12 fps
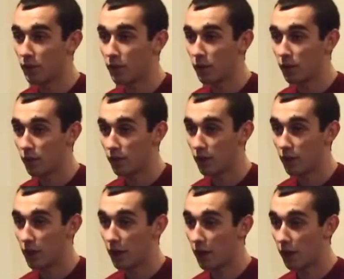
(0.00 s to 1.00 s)
And
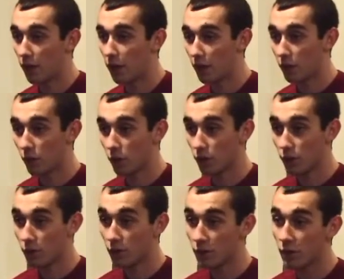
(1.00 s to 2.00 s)
I had a head
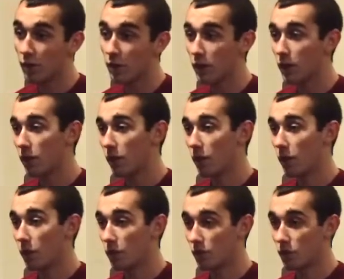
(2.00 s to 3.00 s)
crew that
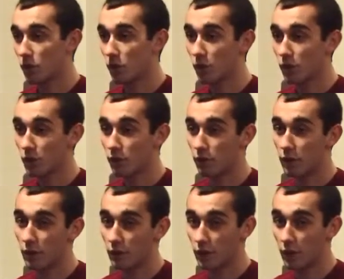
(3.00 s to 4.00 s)
I was in charge of, and
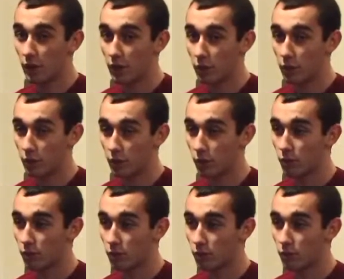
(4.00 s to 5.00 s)
every night we were
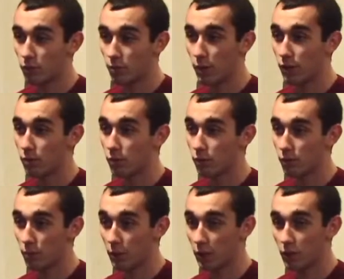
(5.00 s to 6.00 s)
responsible for
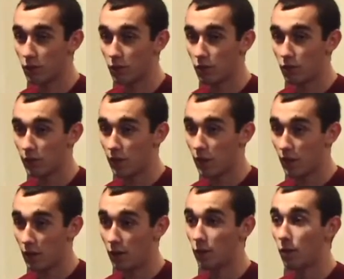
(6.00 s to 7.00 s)
making sure that the
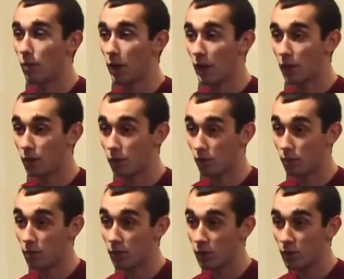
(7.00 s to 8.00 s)
head or the
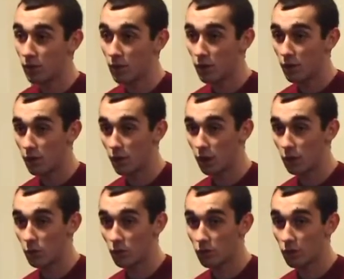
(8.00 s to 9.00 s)
bathroom
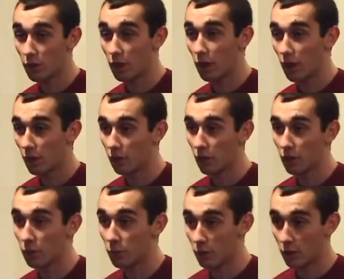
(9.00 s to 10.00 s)
was clean after
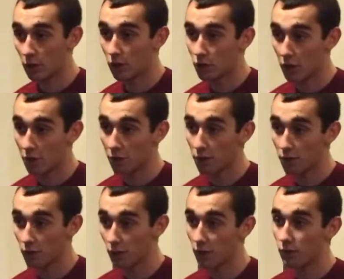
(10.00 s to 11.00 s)
everybody had showered and
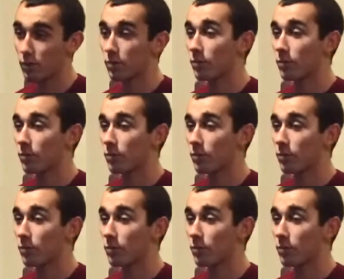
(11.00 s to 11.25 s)
stuff.